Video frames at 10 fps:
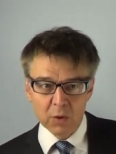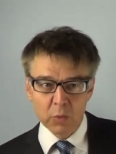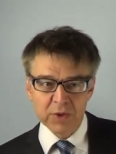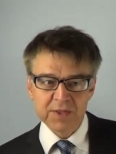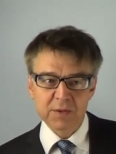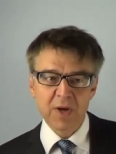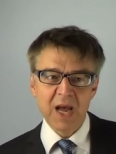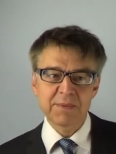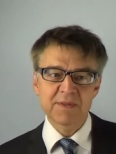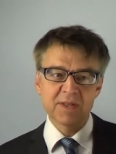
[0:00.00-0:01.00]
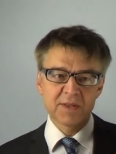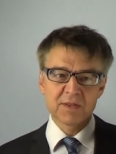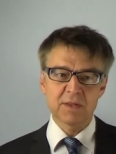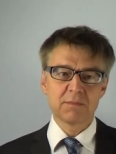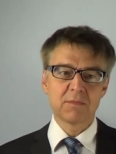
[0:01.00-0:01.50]
We describe
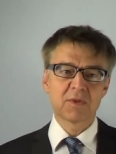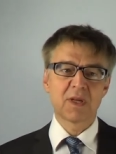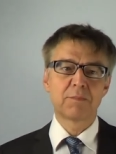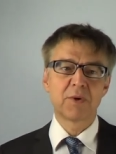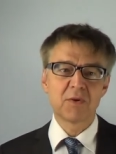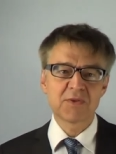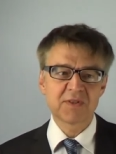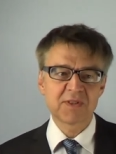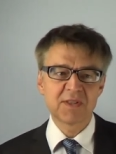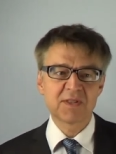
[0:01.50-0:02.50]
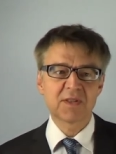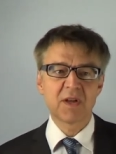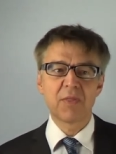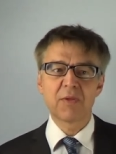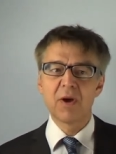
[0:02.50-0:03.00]
systems and processes
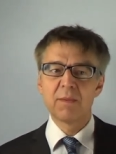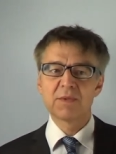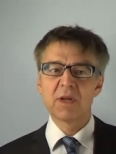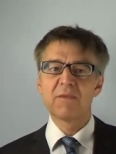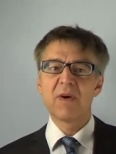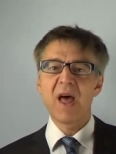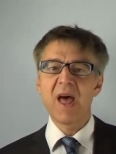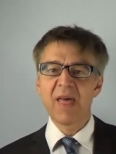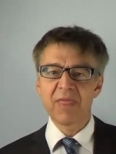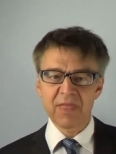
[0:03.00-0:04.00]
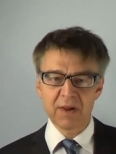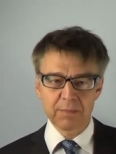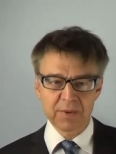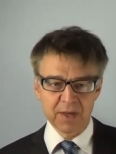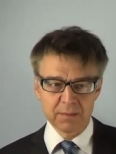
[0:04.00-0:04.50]
in terms of
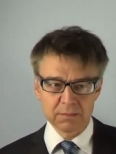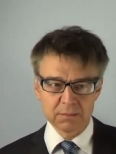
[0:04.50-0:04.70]
enthalpy.